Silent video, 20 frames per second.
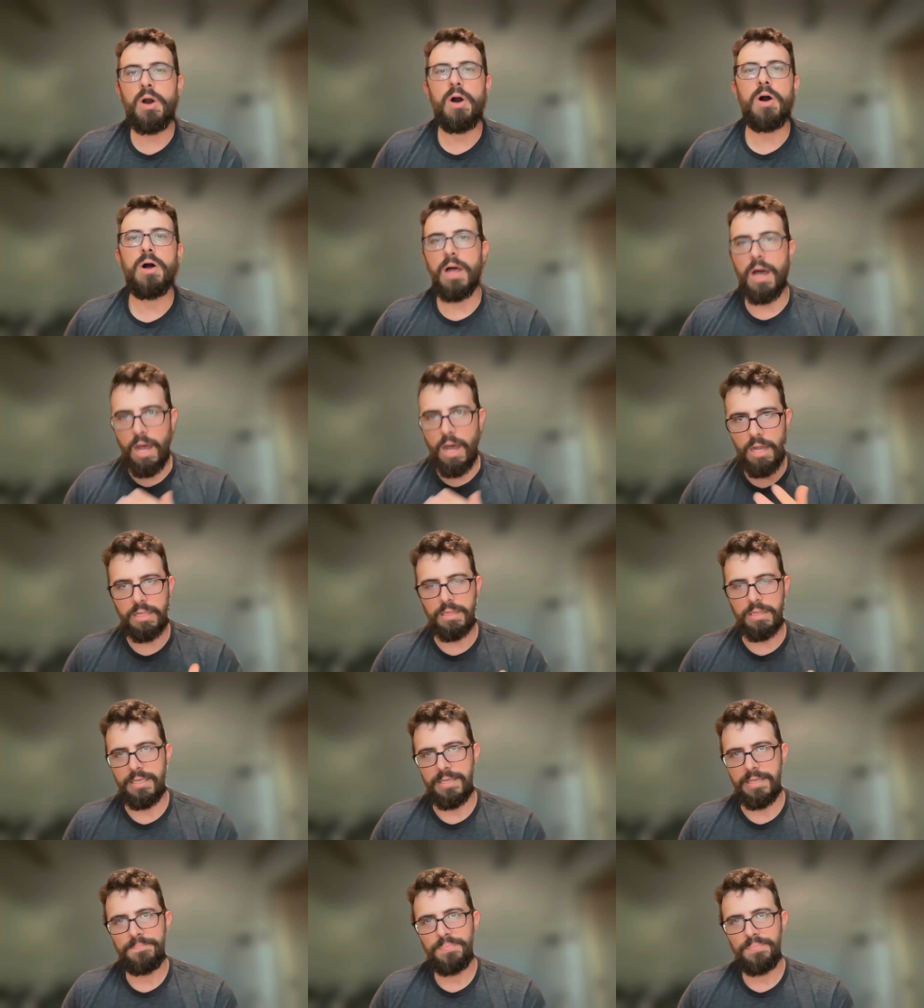call
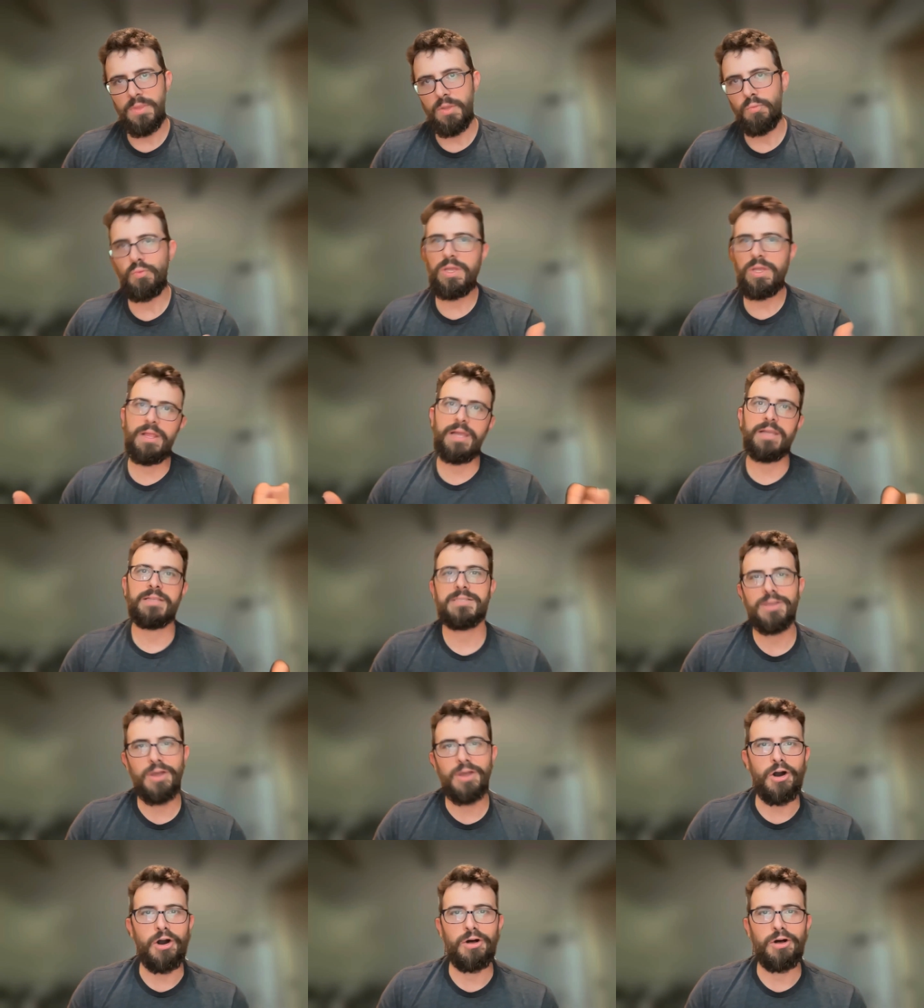ugly, we like to
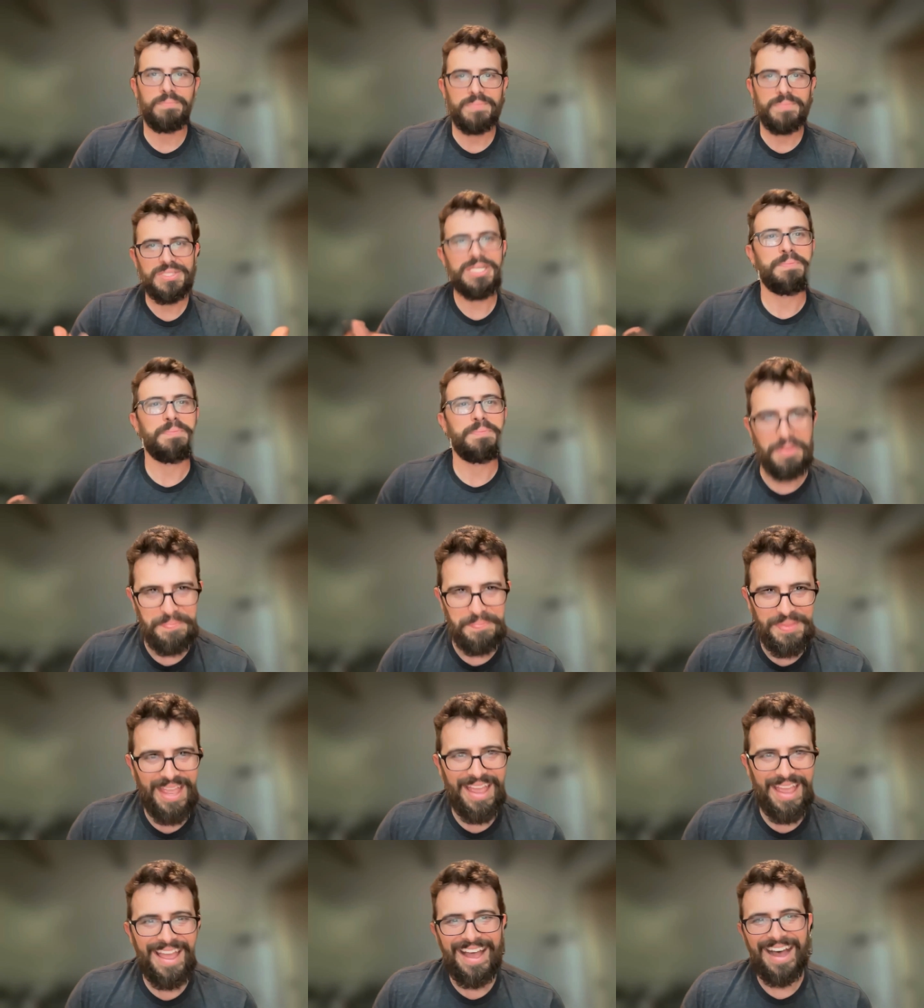call simple,
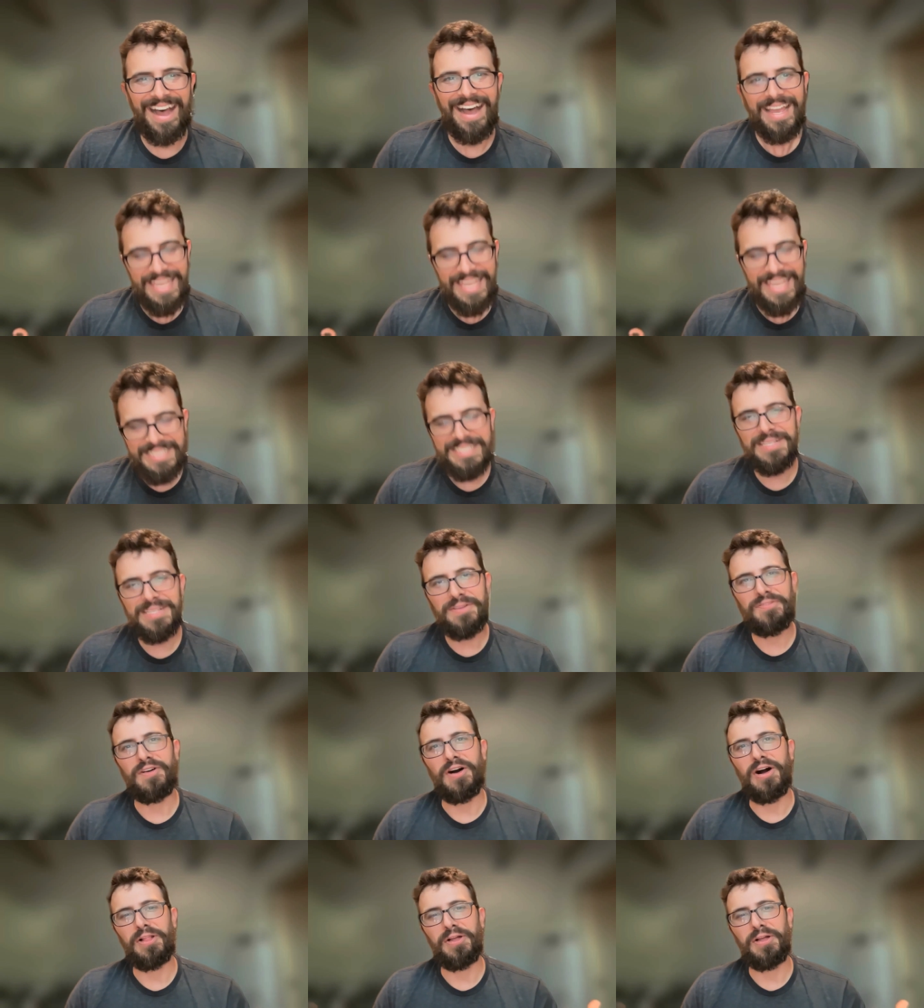uh, easy to
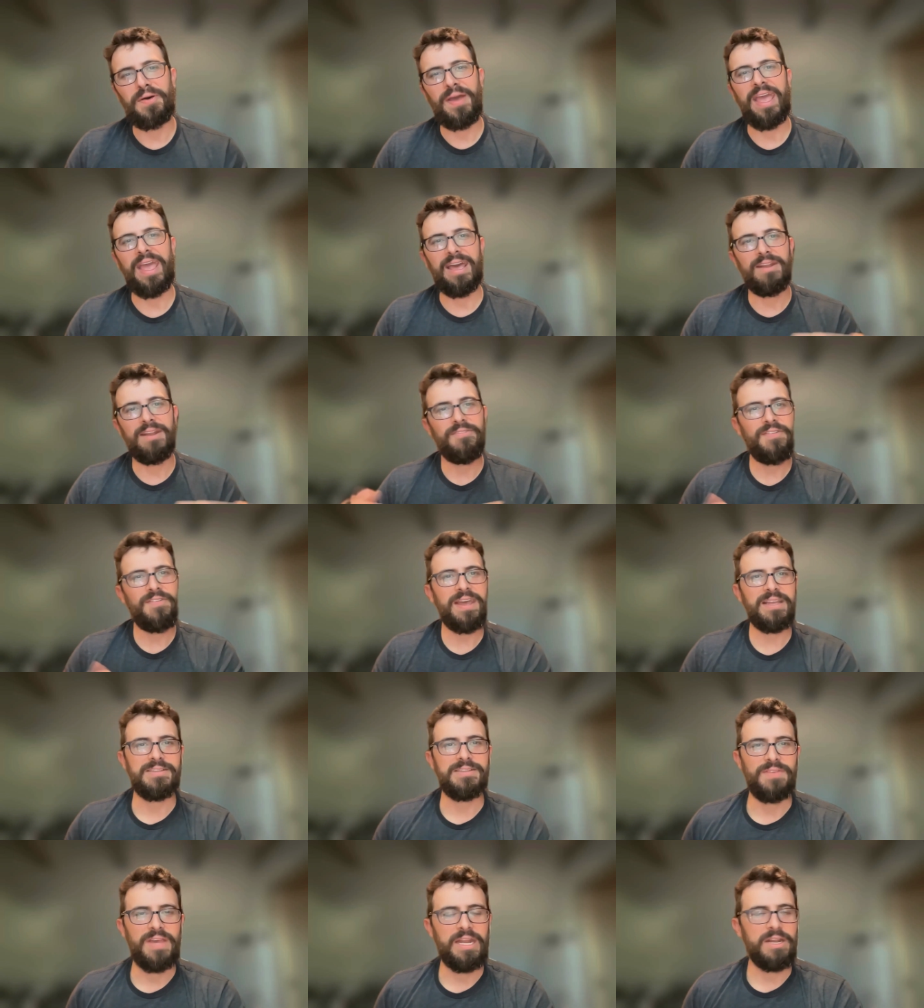follow, and effective.